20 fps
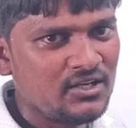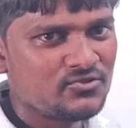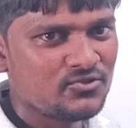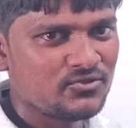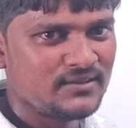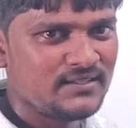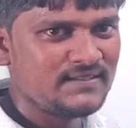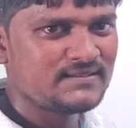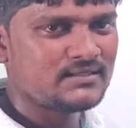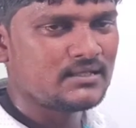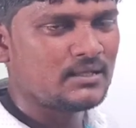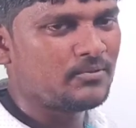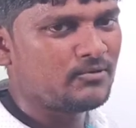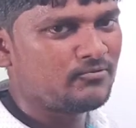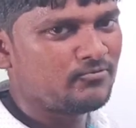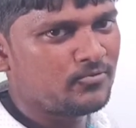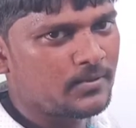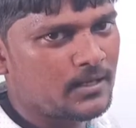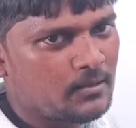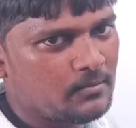So these type
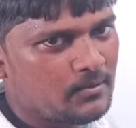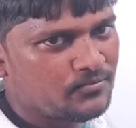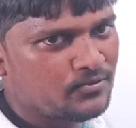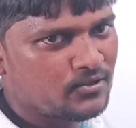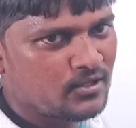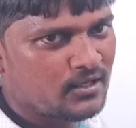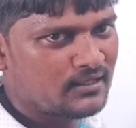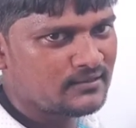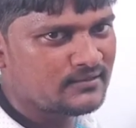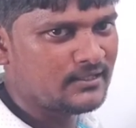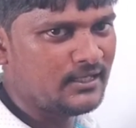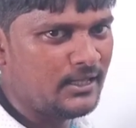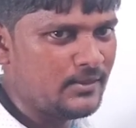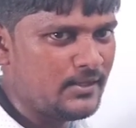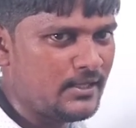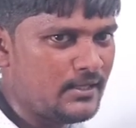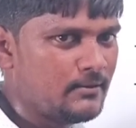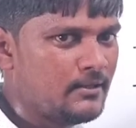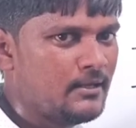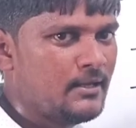of problems are asked in
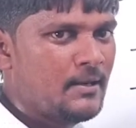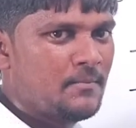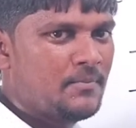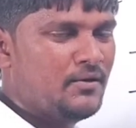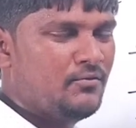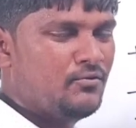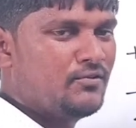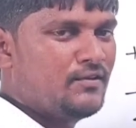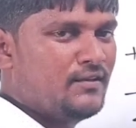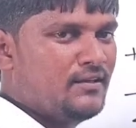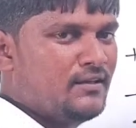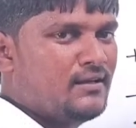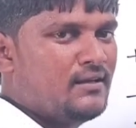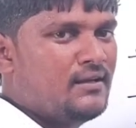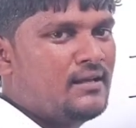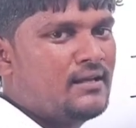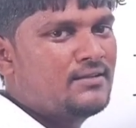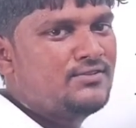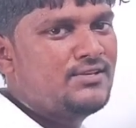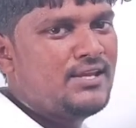the previous
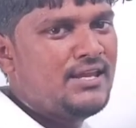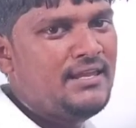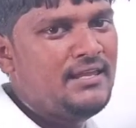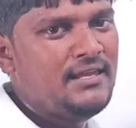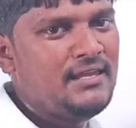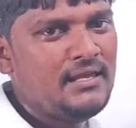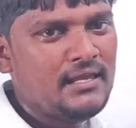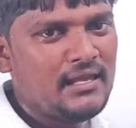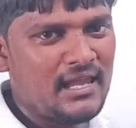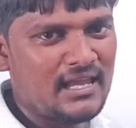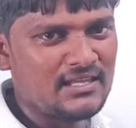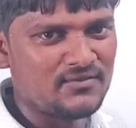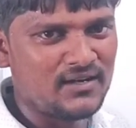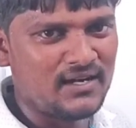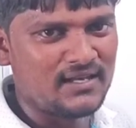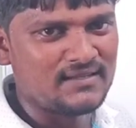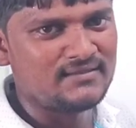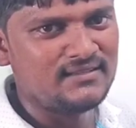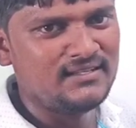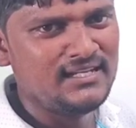year JEE as
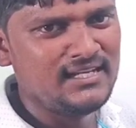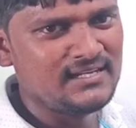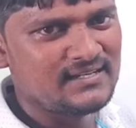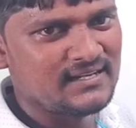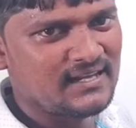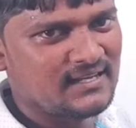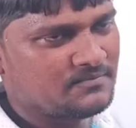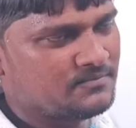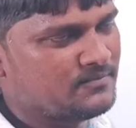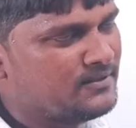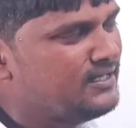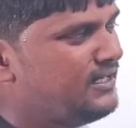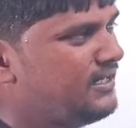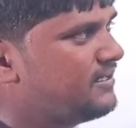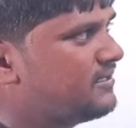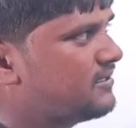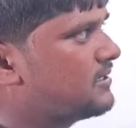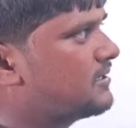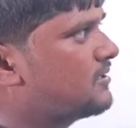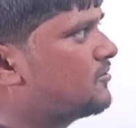well as NEET
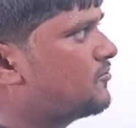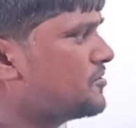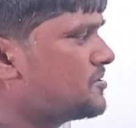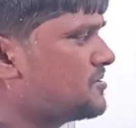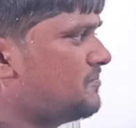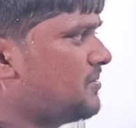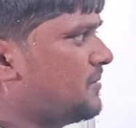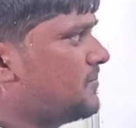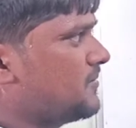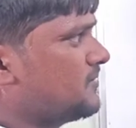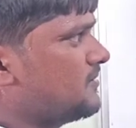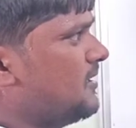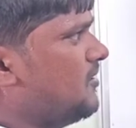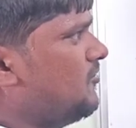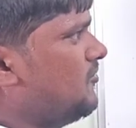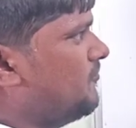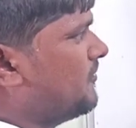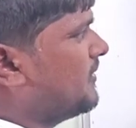question papers. Now